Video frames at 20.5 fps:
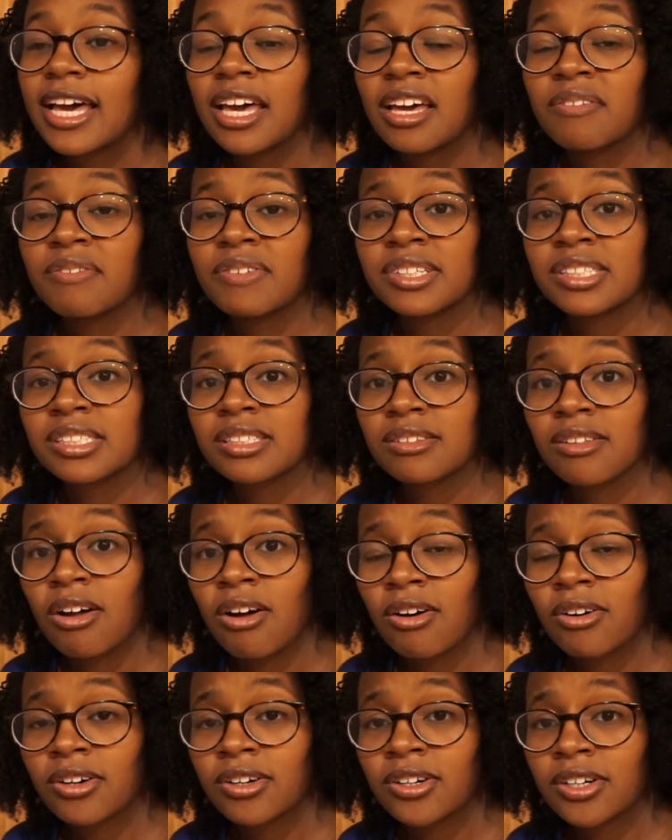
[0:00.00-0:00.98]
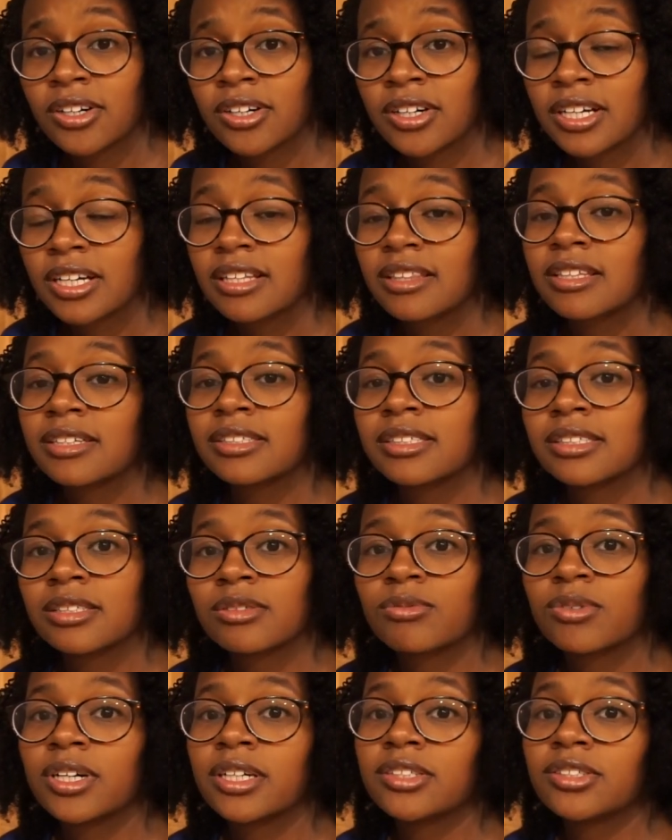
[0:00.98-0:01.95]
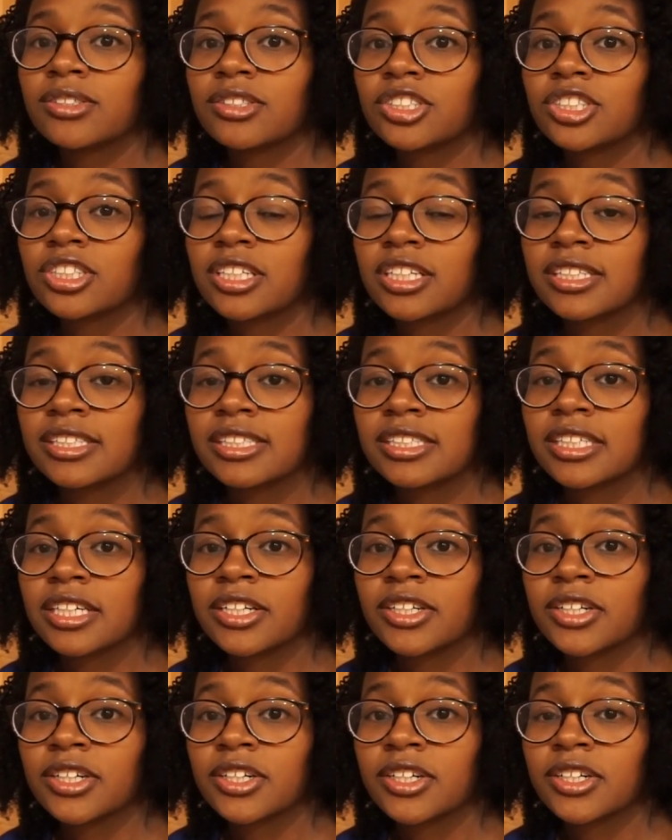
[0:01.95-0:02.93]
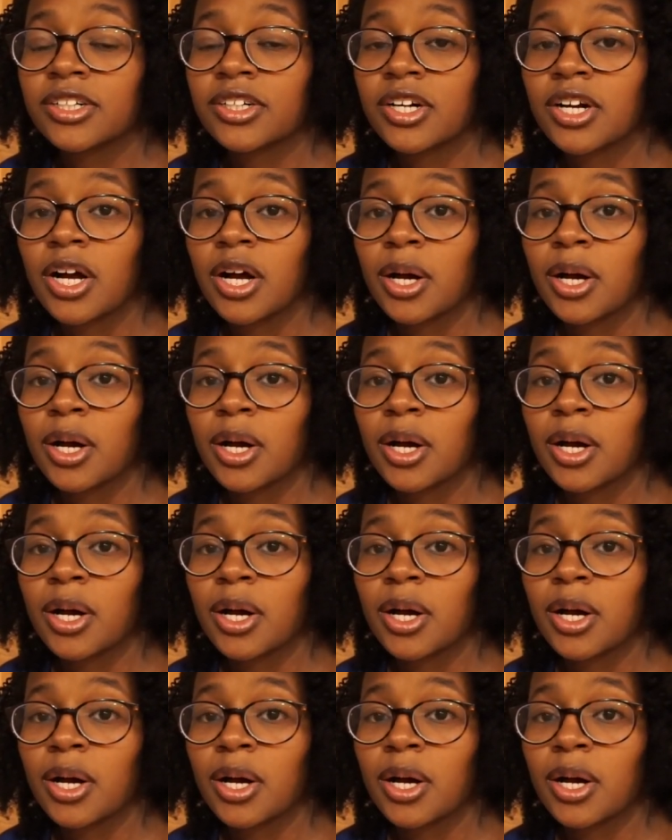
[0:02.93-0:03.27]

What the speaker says: If it's longer, this is where you should consider